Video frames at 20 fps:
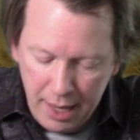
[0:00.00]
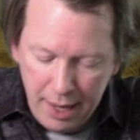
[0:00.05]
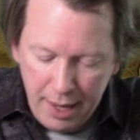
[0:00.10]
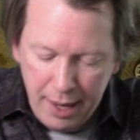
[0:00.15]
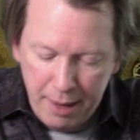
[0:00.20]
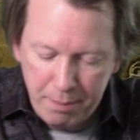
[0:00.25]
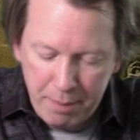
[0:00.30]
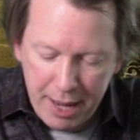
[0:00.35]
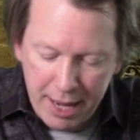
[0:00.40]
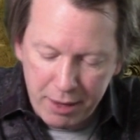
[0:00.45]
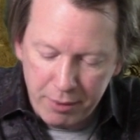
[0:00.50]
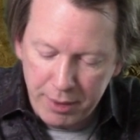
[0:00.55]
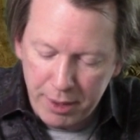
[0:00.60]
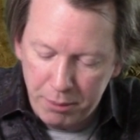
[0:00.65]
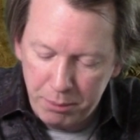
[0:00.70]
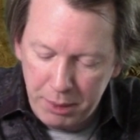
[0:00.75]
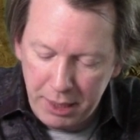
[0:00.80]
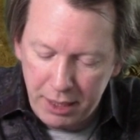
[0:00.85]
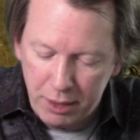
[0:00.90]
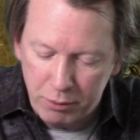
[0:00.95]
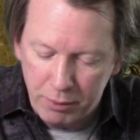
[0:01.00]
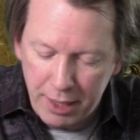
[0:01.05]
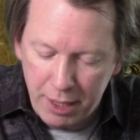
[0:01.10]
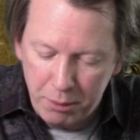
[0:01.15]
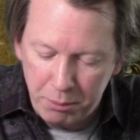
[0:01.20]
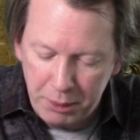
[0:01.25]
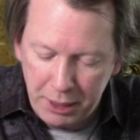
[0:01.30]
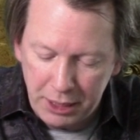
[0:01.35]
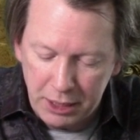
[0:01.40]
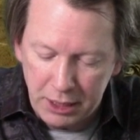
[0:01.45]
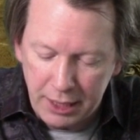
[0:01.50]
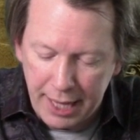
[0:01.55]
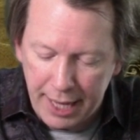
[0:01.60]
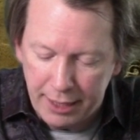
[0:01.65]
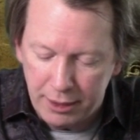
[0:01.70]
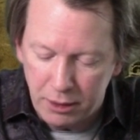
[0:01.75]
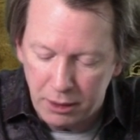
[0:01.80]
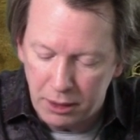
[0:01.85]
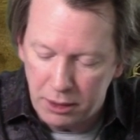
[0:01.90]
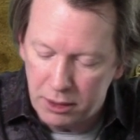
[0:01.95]
And back around B and around B just
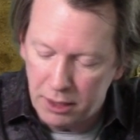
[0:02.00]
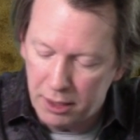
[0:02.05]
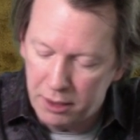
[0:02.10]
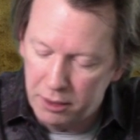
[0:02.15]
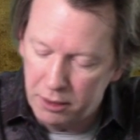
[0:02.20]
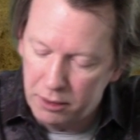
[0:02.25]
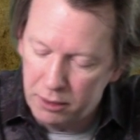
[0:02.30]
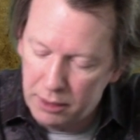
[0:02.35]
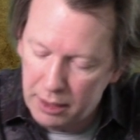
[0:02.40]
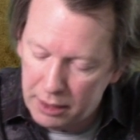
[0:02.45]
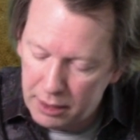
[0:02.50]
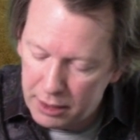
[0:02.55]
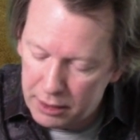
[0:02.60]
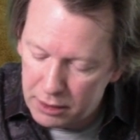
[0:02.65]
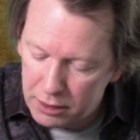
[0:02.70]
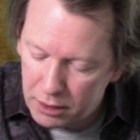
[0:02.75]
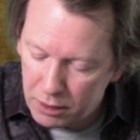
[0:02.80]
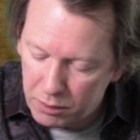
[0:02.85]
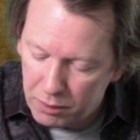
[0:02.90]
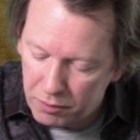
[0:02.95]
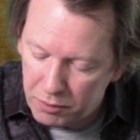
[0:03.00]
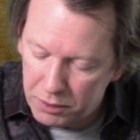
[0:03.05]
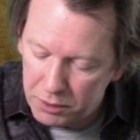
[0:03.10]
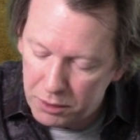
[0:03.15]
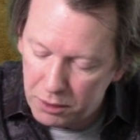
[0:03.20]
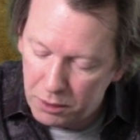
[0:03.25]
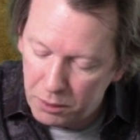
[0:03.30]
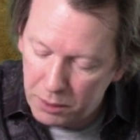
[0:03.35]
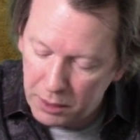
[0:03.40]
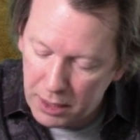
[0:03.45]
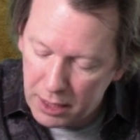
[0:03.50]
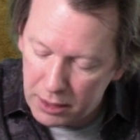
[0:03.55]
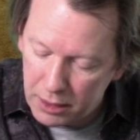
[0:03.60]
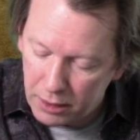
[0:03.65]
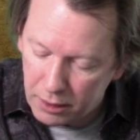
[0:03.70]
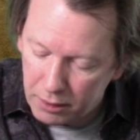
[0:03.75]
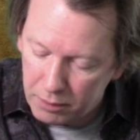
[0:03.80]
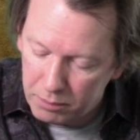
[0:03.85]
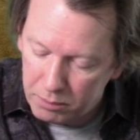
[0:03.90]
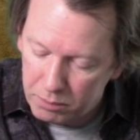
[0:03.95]
cancel each other. And this is equivalent to doing
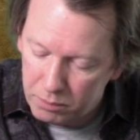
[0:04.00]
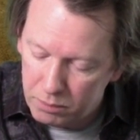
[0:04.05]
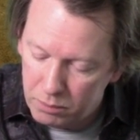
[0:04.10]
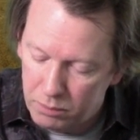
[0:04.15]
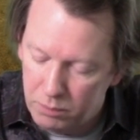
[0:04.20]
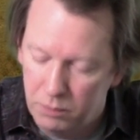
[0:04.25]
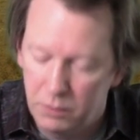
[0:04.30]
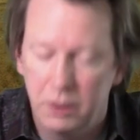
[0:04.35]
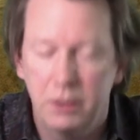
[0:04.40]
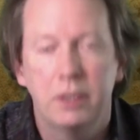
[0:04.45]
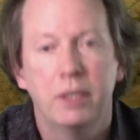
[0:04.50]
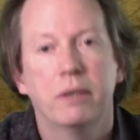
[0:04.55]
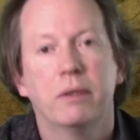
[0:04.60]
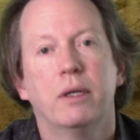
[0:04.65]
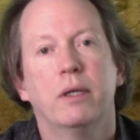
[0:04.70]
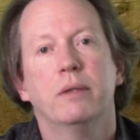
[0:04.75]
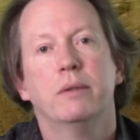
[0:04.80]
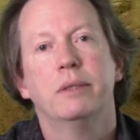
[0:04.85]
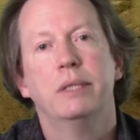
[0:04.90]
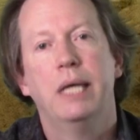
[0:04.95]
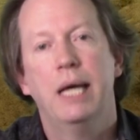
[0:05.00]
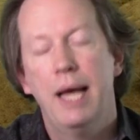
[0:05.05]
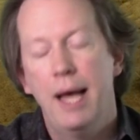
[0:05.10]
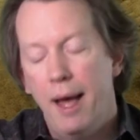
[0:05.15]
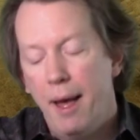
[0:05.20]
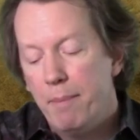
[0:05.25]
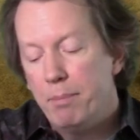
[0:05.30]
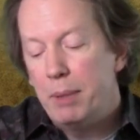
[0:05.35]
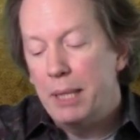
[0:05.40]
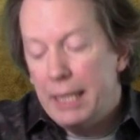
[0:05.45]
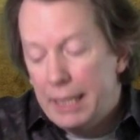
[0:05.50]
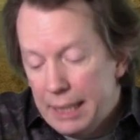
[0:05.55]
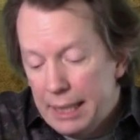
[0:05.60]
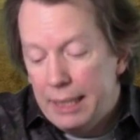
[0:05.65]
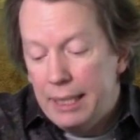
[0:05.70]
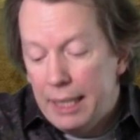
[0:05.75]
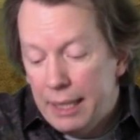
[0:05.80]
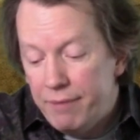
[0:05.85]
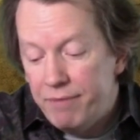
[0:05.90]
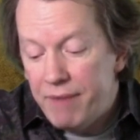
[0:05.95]
nothing. 0. But
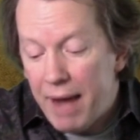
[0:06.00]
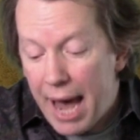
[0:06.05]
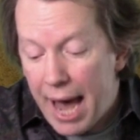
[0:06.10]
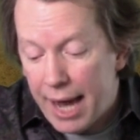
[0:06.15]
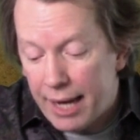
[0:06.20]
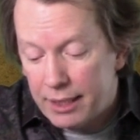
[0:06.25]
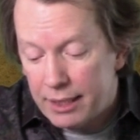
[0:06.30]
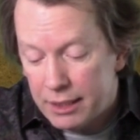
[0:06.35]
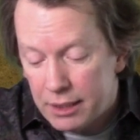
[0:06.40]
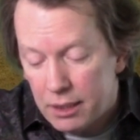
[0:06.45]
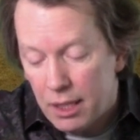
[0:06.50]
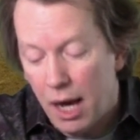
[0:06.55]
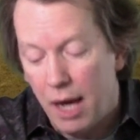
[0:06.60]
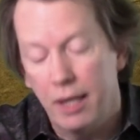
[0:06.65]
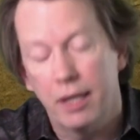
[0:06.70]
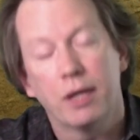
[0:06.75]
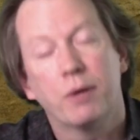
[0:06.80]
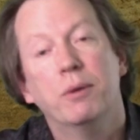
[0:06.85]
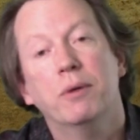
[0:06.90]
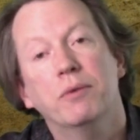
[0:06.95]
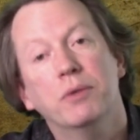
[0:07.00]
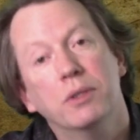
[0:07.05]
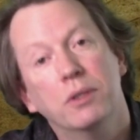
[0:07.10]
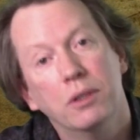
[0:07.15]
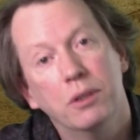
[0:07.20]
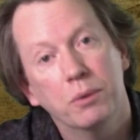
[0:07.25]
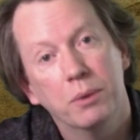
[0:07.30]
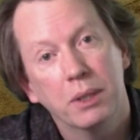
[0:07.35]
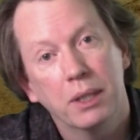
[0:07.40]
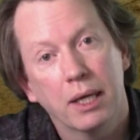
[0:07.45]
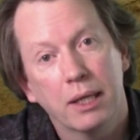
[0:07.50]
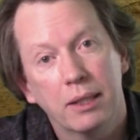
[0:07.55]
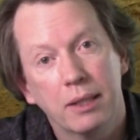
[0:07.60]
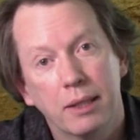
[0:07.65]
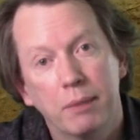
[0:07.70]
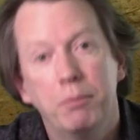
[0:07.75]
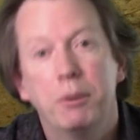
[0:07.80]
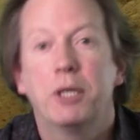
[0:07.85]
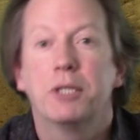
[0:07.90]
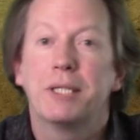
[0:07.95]
in fact, it's not equivalent to doing
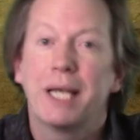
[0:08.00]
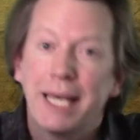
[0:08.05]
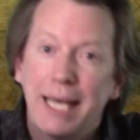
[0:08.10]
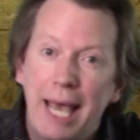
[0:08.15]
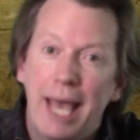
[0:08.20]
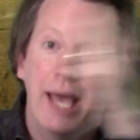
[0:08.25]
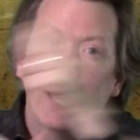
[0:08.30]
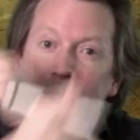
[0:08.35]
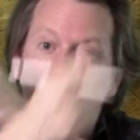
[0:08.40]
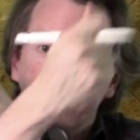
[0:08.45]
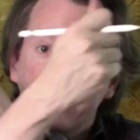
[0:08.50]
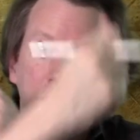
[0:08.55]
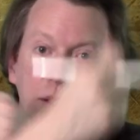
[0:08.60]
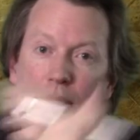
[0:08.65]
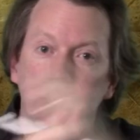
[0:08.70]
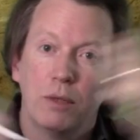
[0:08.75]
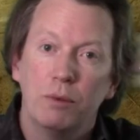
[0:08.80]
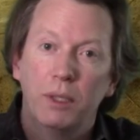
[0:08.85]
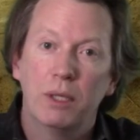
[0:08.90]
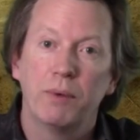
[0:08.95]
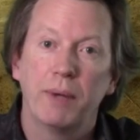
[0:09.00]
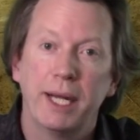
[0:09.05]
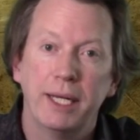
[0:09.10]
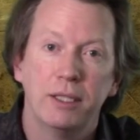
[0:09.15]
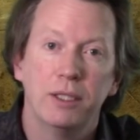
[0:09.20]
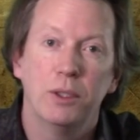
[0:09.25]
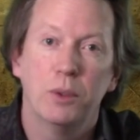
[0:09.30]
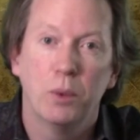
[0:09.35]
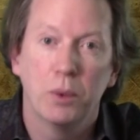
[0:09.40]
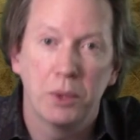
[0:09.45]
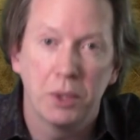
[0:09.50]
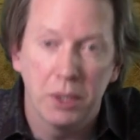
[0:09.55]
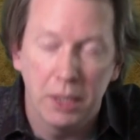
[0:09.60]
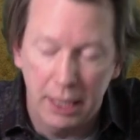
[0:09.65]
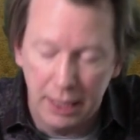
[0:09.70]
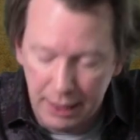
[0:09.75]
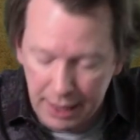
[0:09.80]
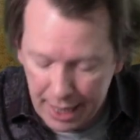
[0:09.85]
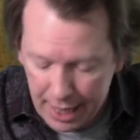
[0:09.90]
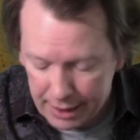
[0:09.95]
nothing because I can't rearrange the order
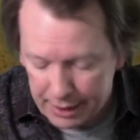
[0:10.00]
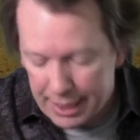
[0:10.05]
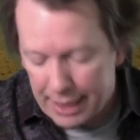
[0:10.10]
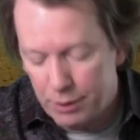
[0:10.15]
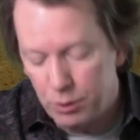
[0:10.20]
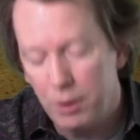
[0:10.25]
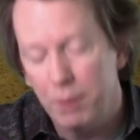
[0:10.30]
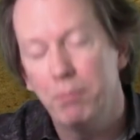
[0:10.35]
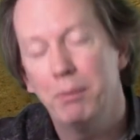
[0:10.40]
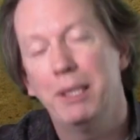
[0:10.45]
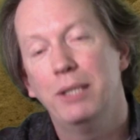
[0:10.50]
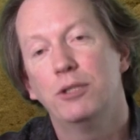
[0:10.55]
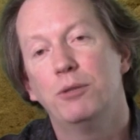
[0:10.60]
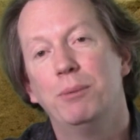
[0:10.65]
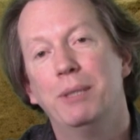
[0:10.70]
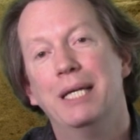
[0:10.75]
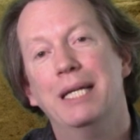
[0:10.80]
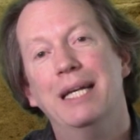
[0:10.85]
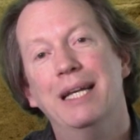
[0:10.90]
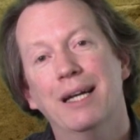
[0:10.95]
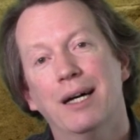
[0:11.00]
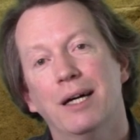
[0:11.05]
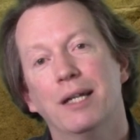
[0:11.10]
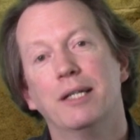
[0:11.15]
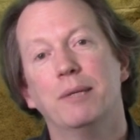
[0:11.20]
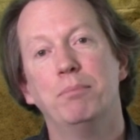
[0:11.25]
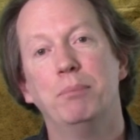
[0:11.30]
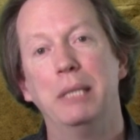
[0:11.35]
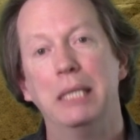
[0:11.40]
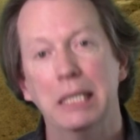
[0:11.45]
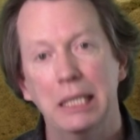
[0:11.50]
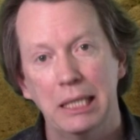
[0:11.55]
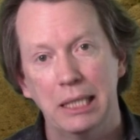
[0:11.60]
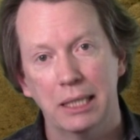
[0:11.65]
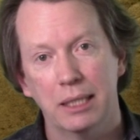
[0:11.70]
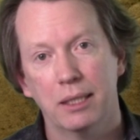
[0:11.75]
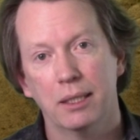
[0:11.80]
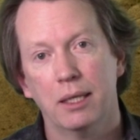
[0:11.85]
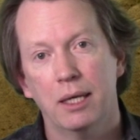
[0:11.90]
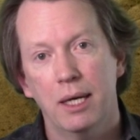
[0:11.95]
like that. That's what it means to be a
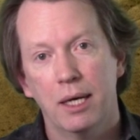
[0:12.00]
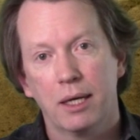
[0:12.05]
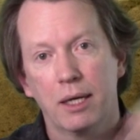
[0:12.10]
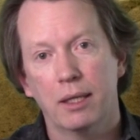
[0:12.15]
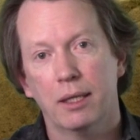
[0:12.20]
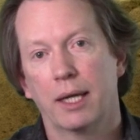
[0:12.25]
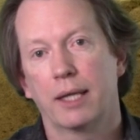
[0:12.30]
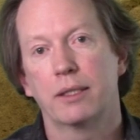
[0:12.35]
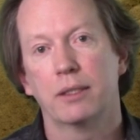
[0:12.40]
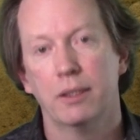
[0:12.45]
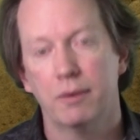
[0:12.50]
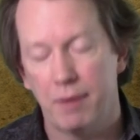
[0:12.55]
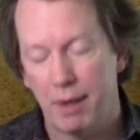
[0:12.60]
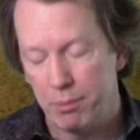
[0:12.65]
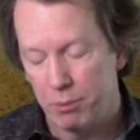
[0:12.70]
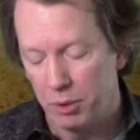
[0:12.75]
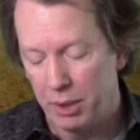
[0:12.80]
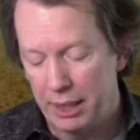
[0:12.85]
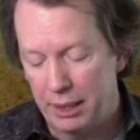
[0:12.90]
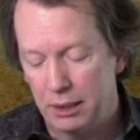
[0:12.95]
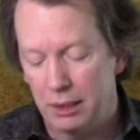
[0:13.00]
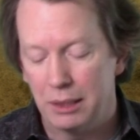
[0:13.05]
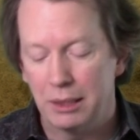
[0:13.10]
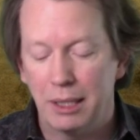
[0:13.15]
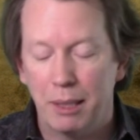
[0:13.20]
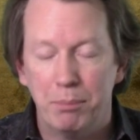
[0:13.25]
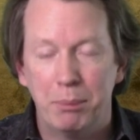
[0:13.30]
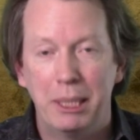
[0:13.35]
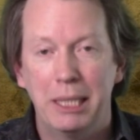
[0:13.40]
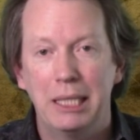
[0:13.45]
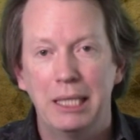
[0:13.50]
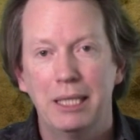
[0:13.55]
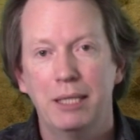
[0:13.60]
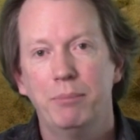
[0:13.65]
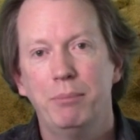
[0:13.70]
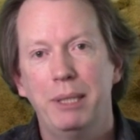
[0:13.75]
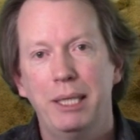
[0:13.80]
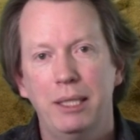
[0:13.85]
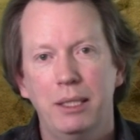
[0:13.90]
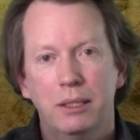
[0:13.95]
non-abelian collection of operations. Abelian
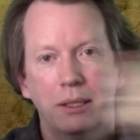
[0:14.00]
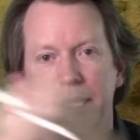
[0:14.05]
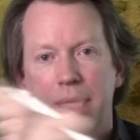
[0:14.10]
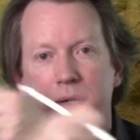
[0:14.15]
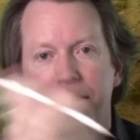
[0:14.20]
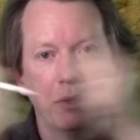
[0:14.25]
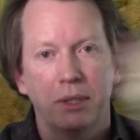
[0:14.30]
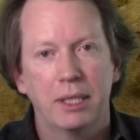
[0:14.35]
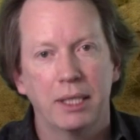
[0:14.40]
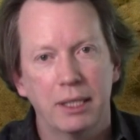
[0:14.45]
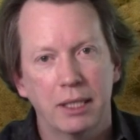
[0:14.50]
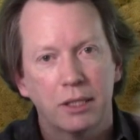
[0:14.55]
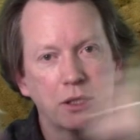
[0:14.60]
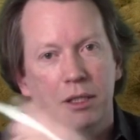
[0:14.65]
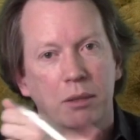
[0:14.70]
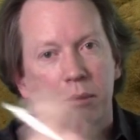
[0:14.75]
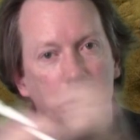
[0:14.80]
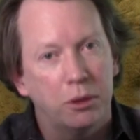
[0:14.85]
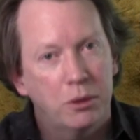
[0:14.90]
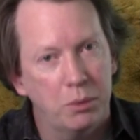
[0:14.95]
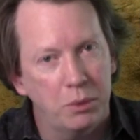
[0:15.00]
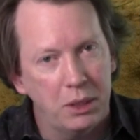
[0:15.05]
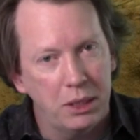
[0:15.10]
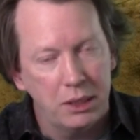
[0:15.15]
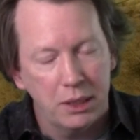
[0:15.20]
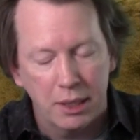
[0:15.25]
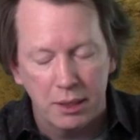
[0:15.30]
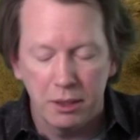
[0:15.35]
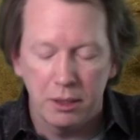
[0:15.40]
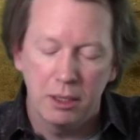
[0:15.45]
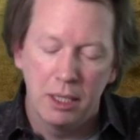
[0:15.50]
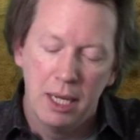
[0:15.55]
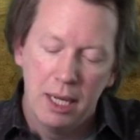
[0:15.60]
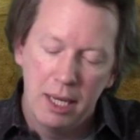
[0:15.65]
means everything just commutes with each other.